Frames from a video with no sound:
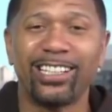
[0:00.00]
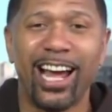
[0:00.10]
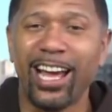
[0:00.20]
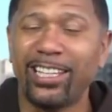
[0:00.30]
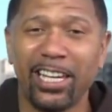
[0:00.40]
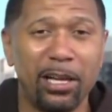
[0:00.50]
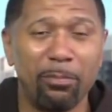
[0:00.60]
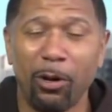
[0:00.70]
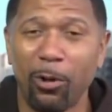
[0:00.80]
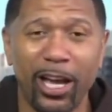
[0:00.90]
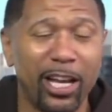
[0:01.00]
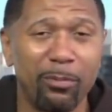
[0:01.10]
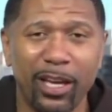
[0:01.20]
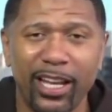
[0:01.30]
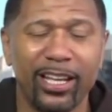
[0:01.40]
Nike, but wait a
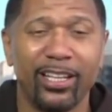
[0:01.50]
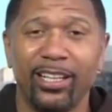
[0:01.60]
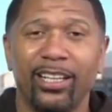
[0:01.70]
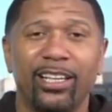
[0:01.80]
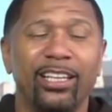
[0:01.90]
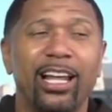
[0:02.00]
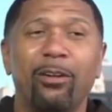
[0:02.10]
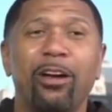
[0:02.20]
minute. He like,